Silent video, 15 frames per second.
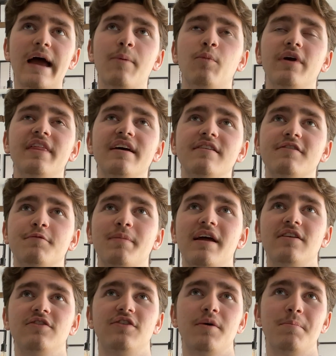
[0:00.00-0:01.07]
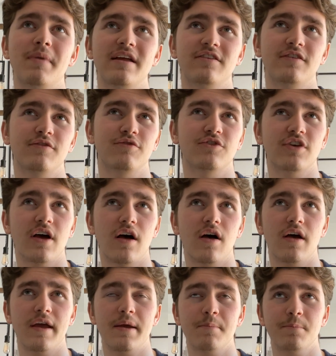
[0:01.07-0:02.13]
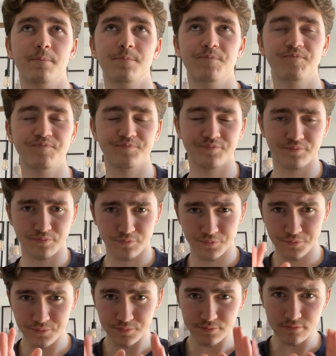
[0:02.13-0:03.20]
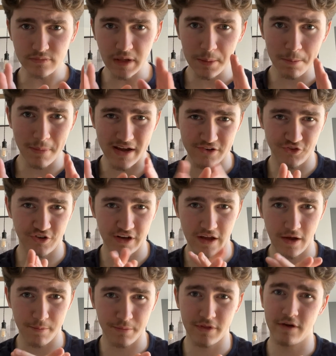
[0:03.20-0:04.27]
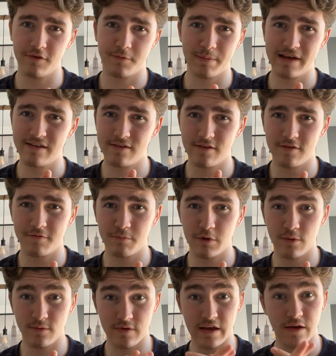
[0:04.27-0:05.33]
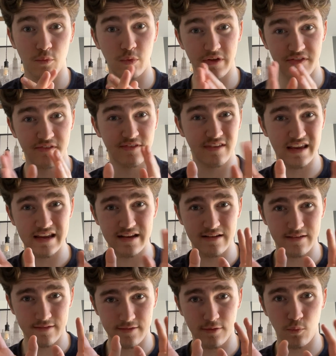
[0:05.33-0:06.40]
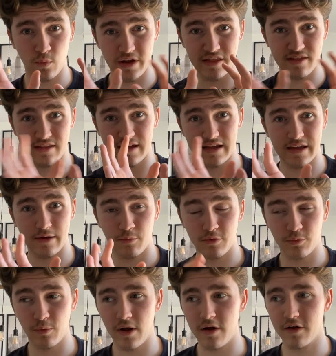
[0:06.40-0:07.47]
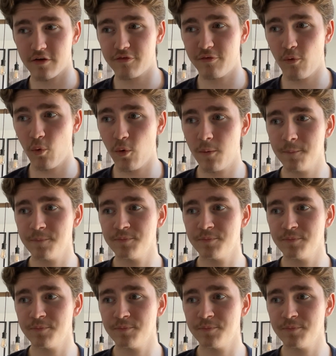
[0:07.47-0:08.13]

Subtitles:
we then spent a bit of time matching up those pieces of music with scenes that we think it would work for.